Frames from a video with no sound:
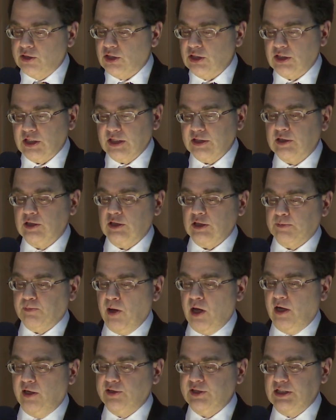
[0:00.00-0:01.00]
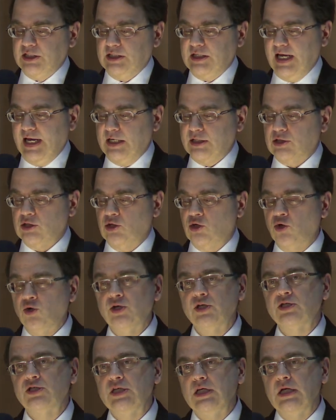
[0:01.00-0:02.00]
suggests that this policy stance
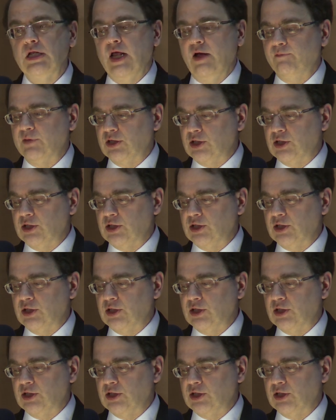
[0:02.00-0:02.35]
could indeed have